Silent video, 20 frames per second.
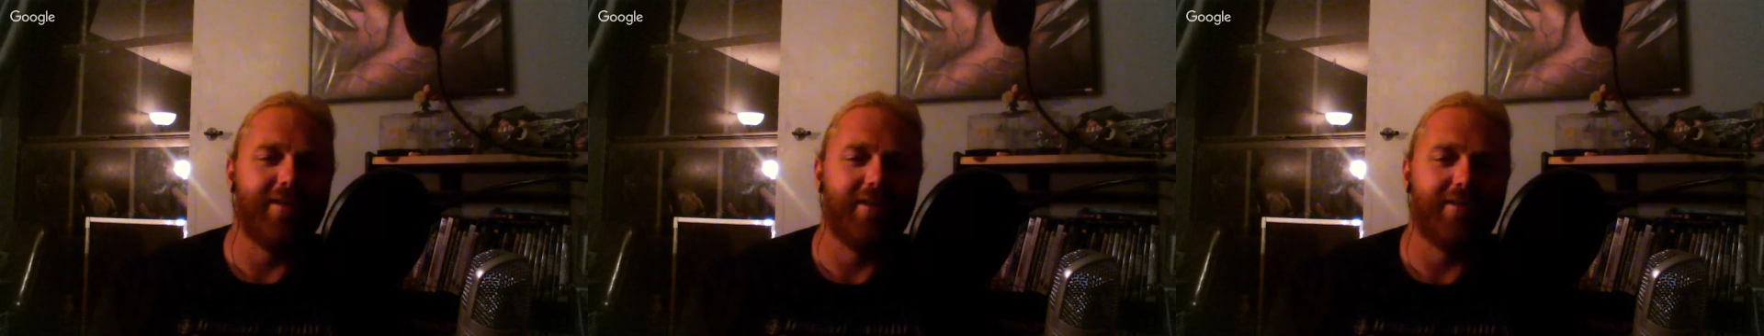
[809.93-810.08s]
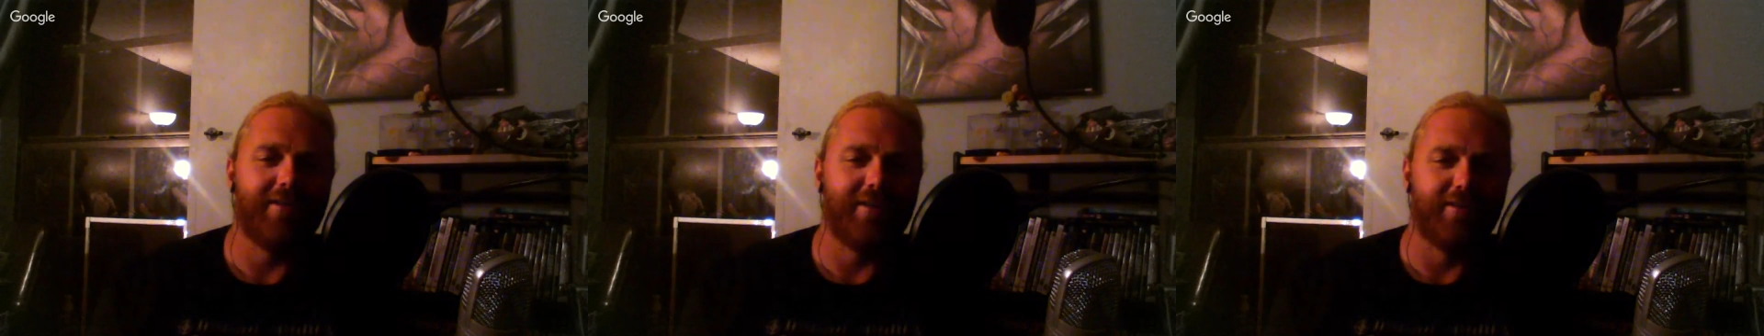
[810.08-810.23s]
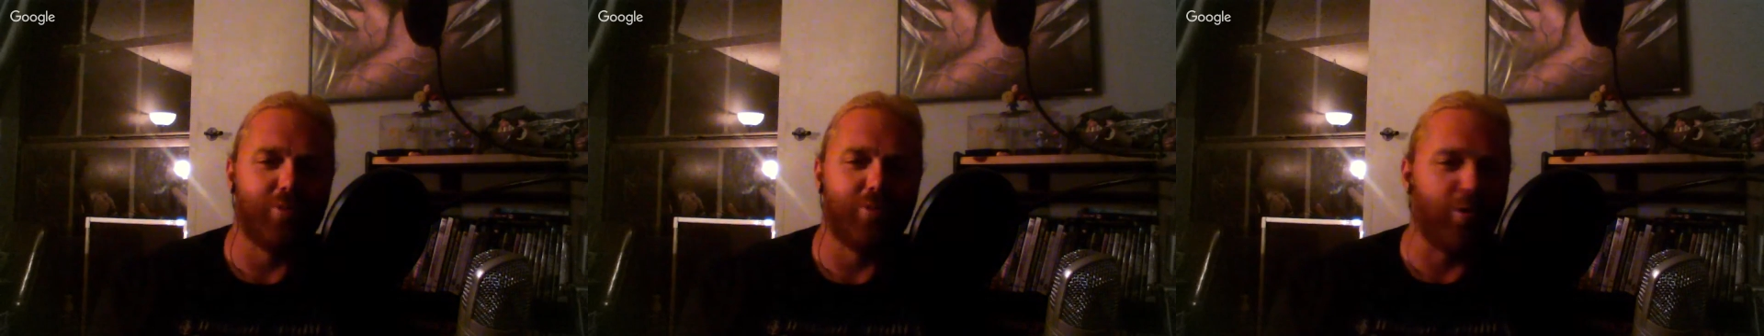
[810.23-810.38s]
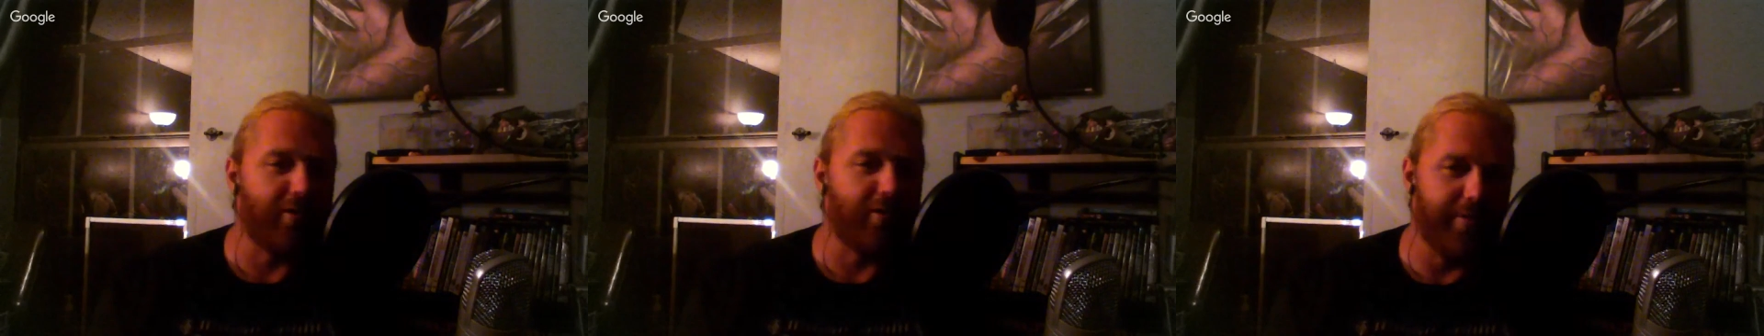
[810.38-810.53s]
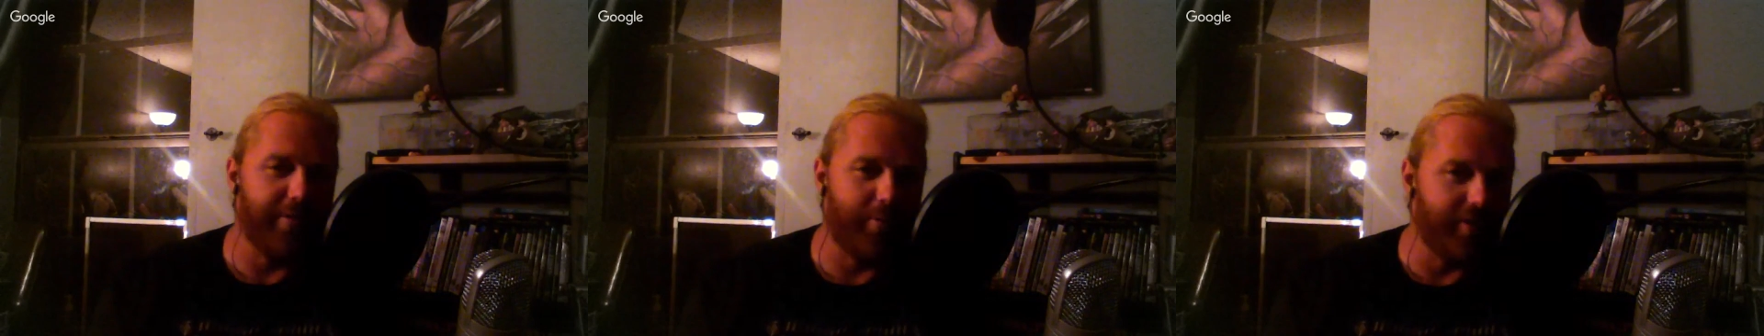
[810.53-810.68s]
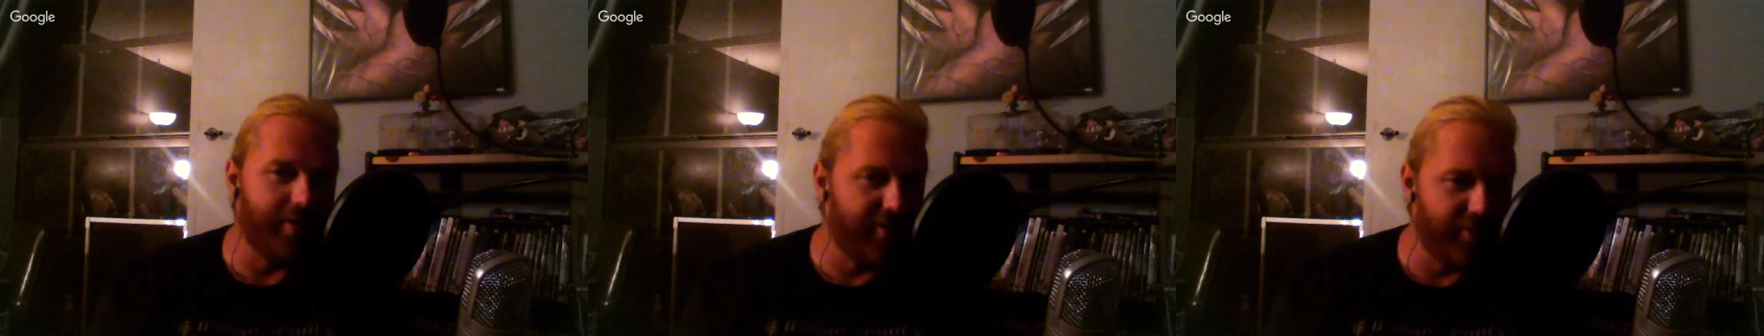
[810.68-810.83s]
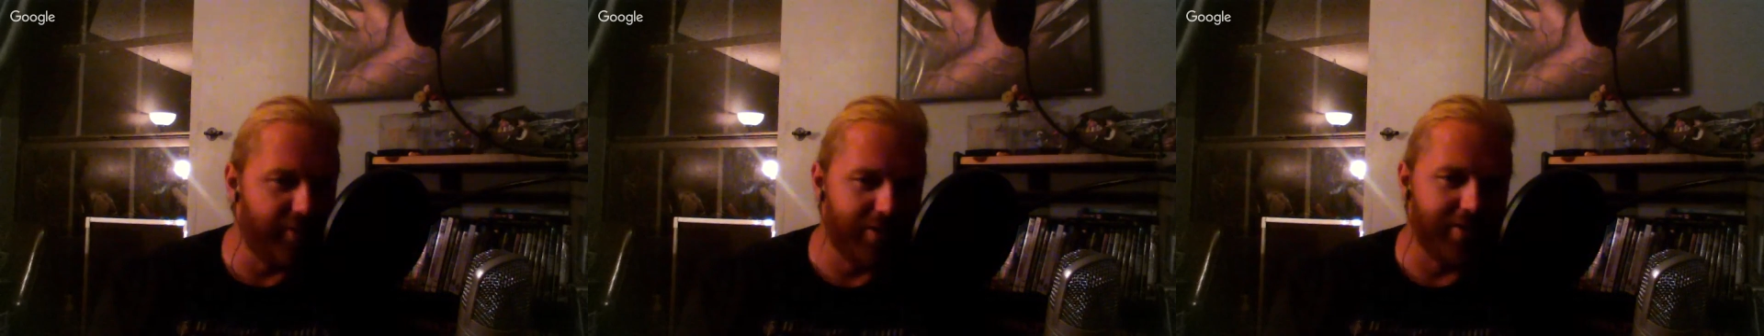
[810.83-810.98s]
She's like, Dorothy
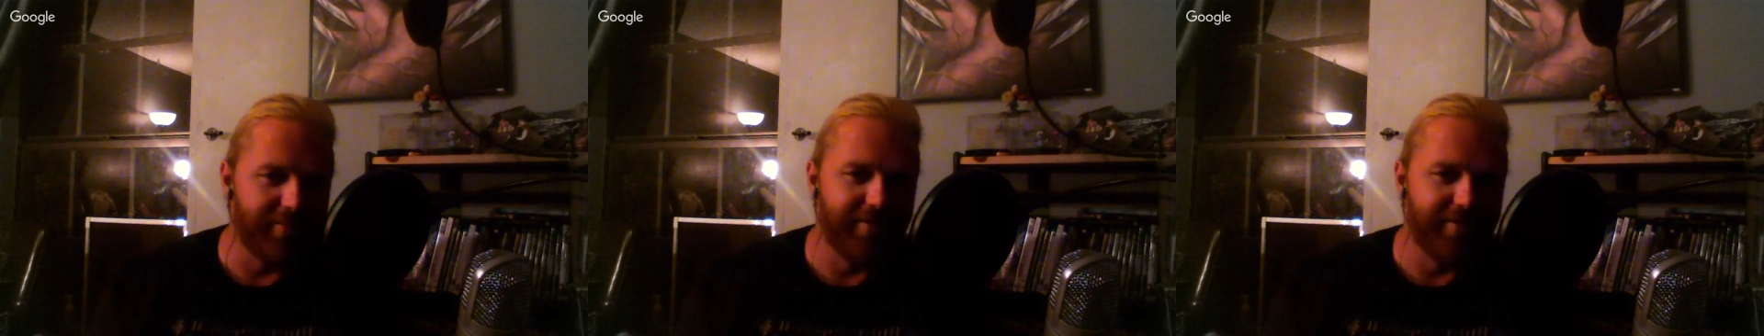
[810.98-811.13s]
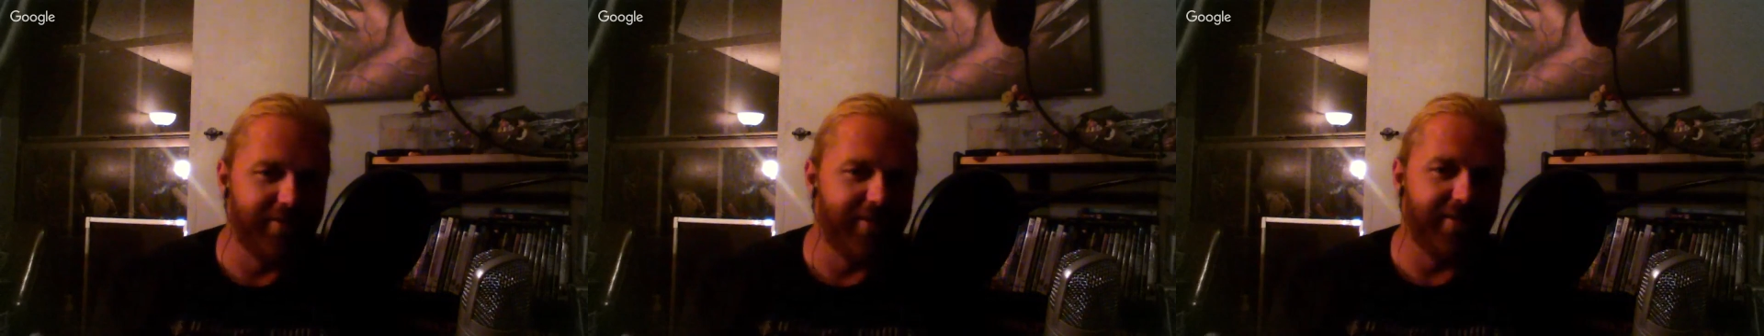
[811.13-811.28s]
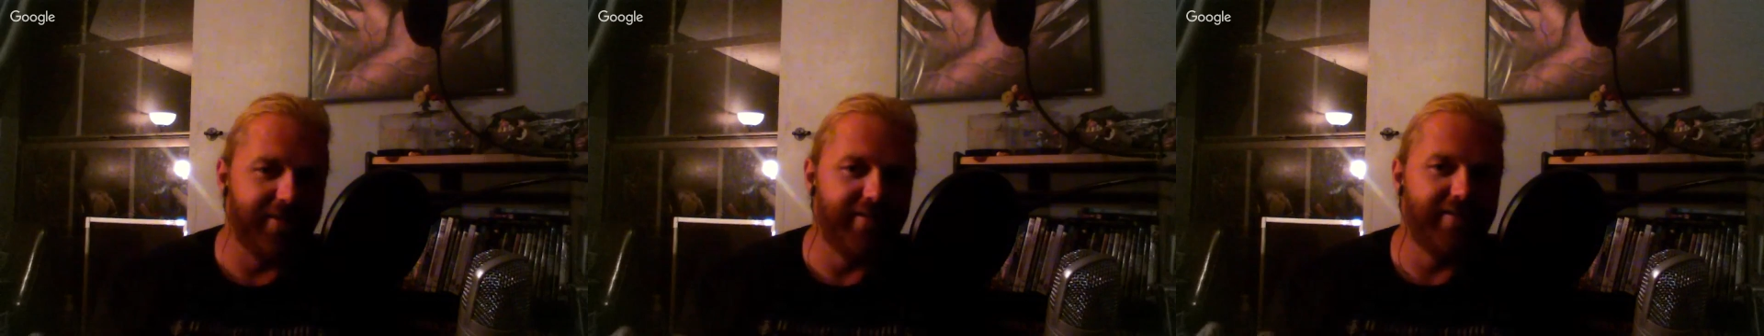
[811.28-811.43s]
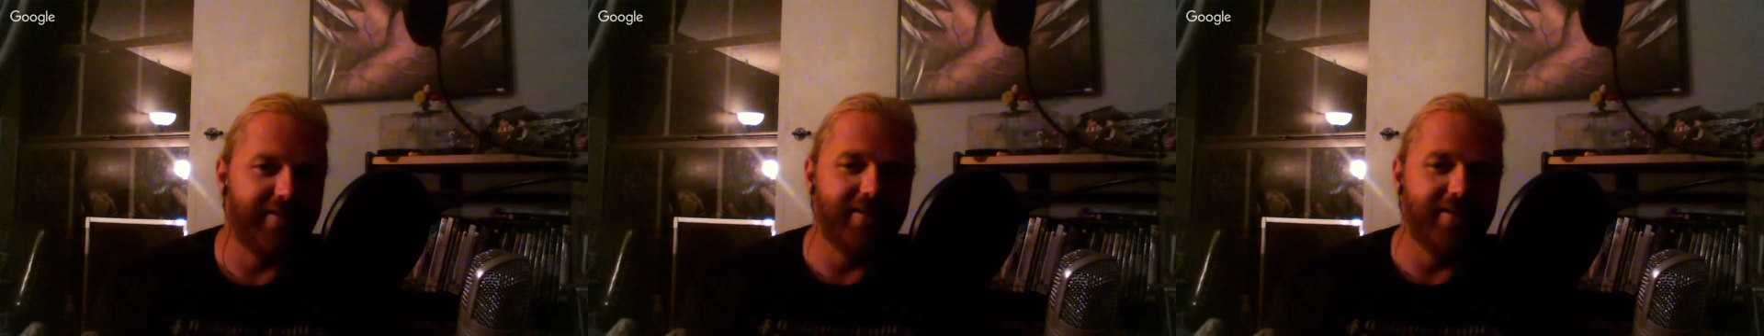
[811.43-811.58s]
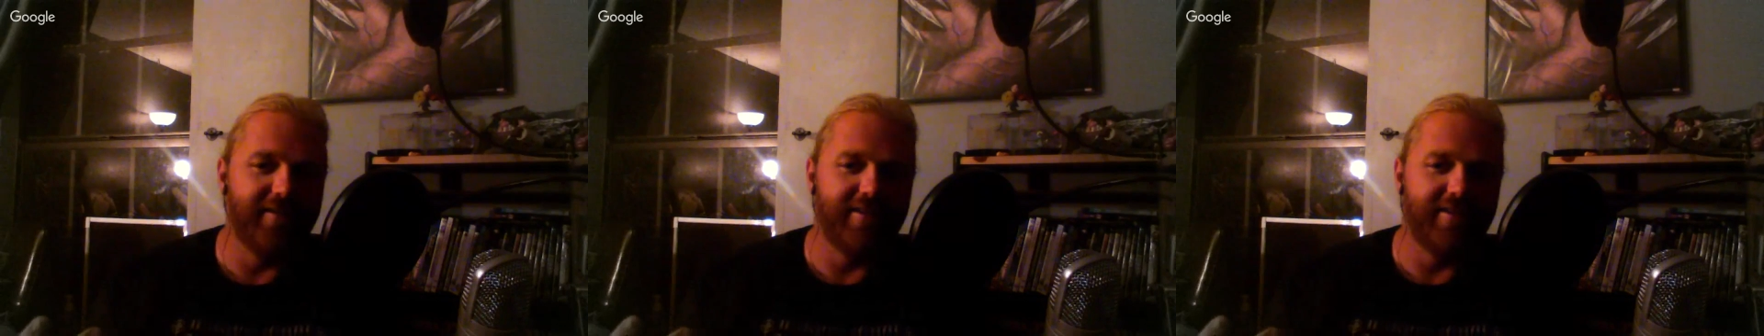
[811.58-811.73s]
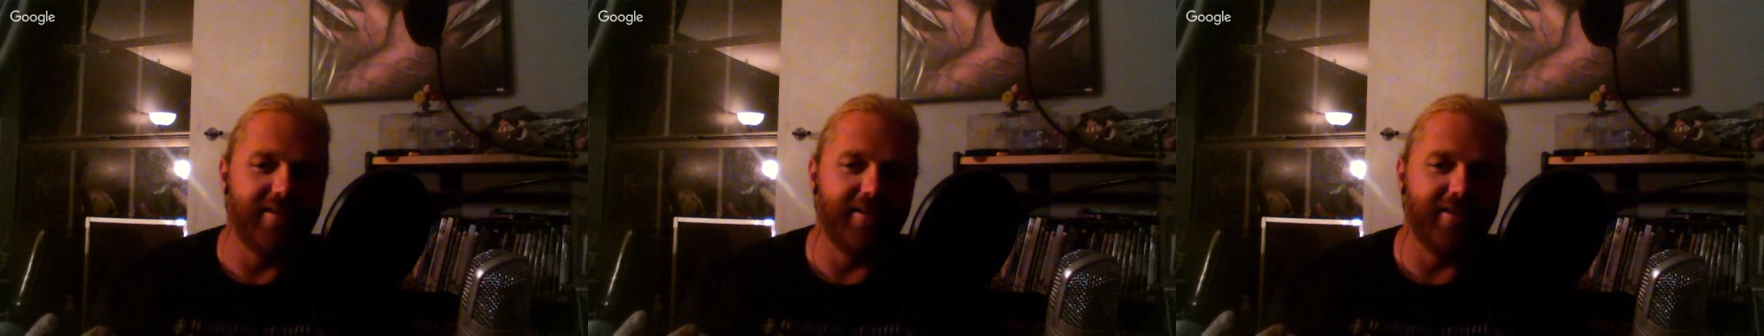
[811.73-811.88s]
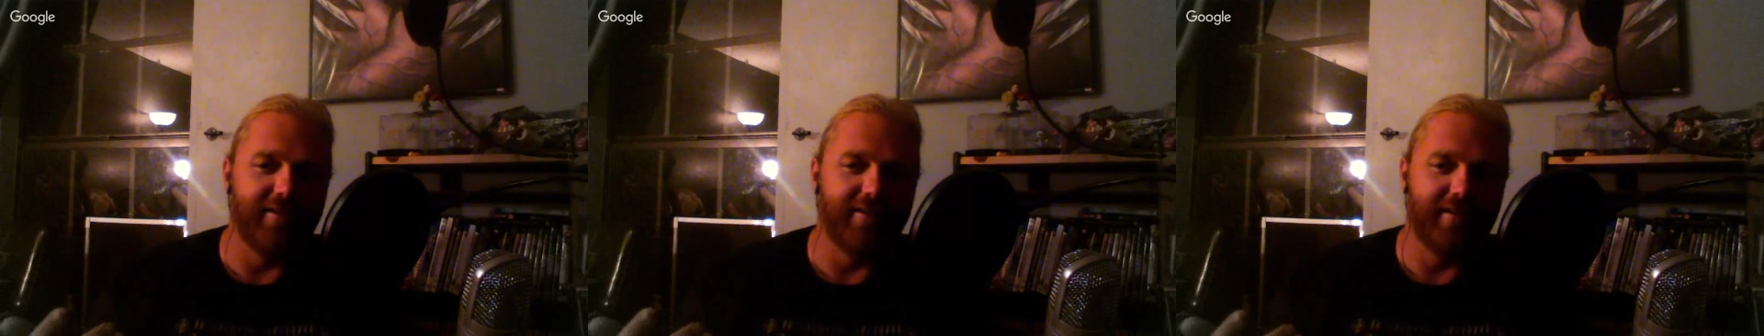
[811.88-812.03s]
put you up to this, didn't
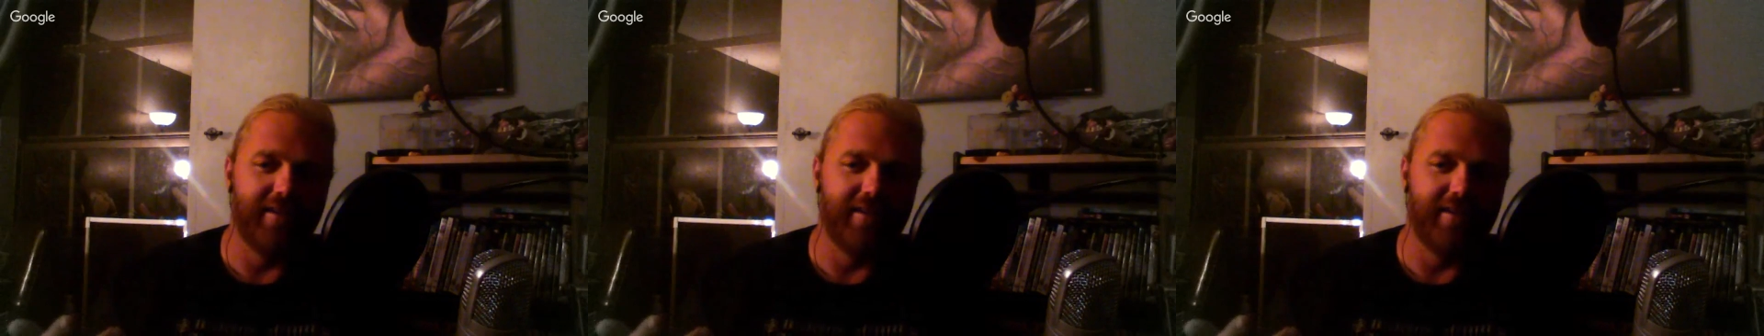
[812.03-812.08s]
she?